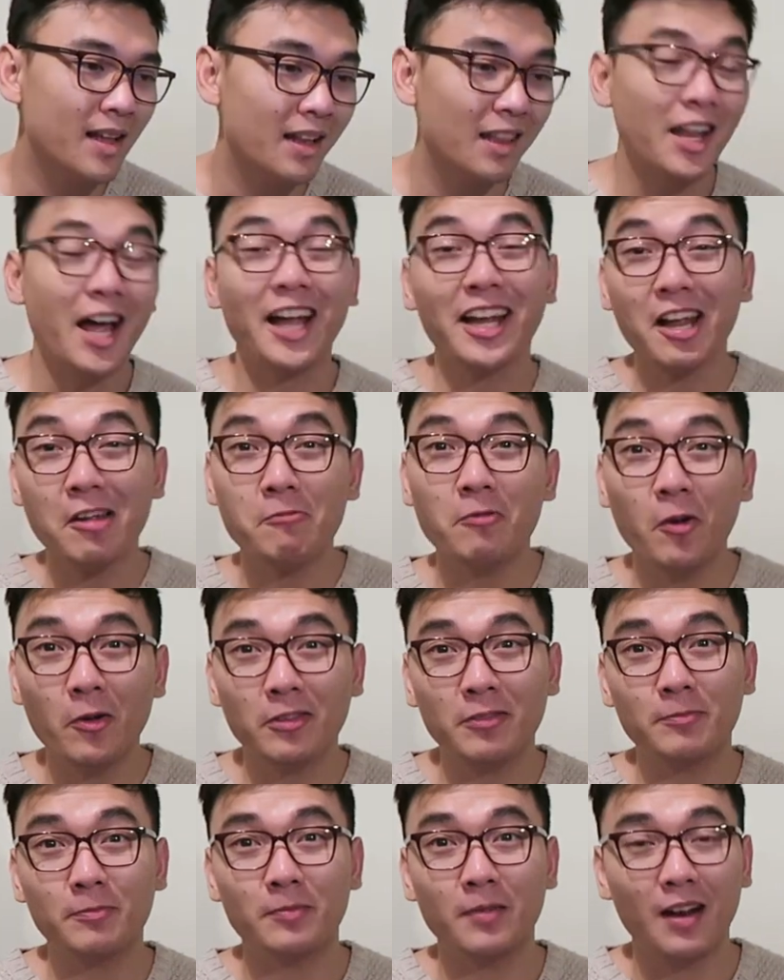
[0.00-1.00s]
Like I
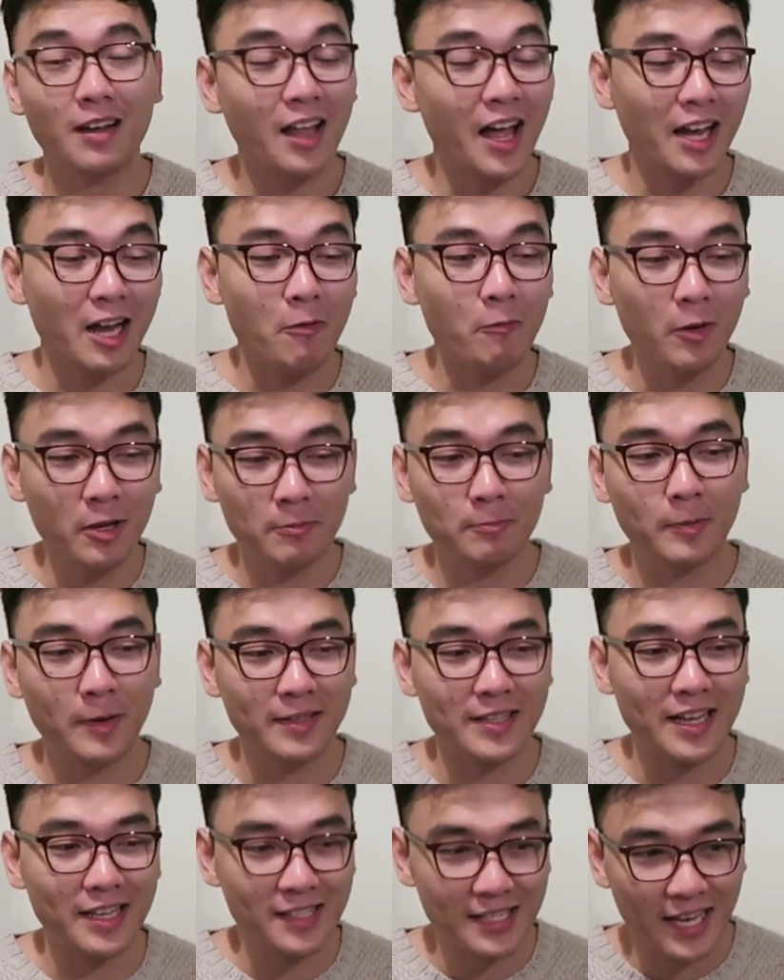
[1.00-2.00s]
was, like I was
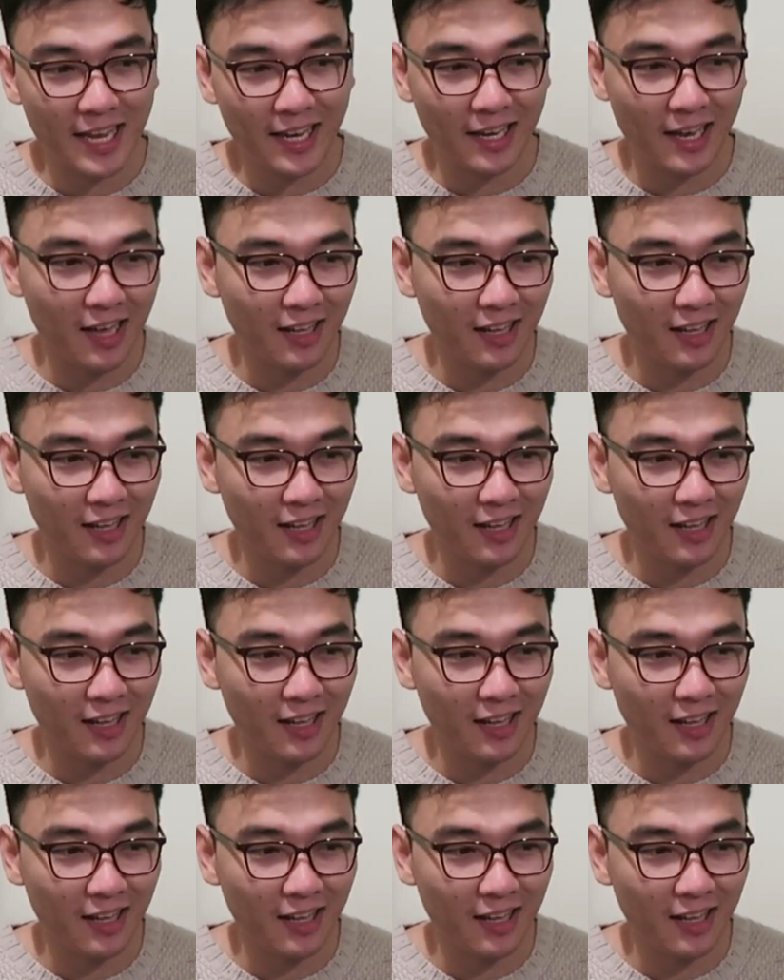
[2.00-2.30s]
predicting